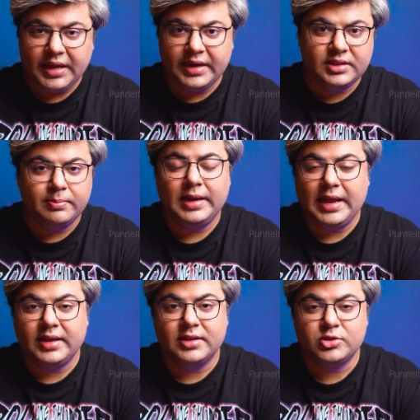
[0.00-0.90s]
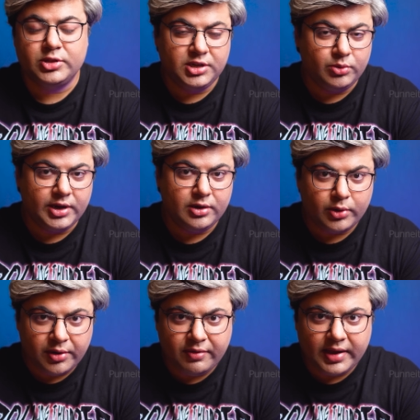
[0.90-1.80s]
hit the bell icon so that you get
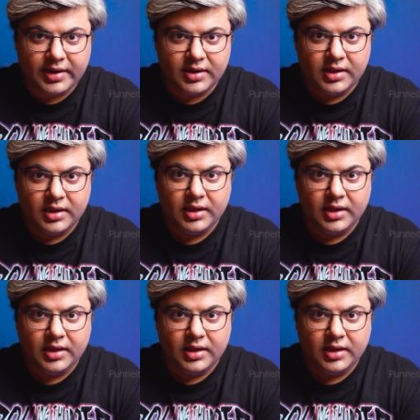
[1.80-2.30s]
notified,